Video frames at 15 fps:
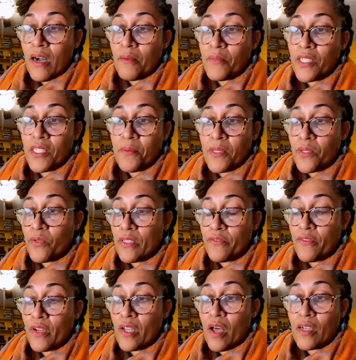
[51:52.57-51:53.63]
She's been doing this for
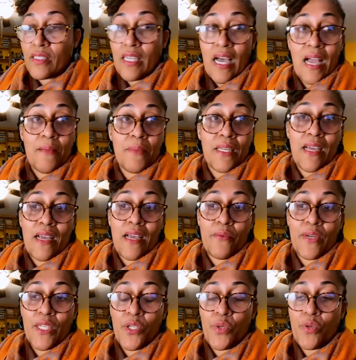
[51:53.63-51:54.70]
a long time. And I
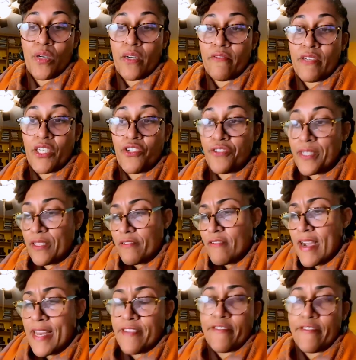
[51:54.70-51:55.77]
went to a
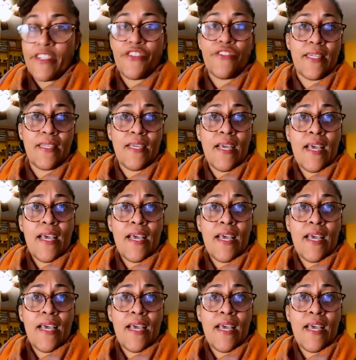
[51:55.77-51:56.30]
writing retreat,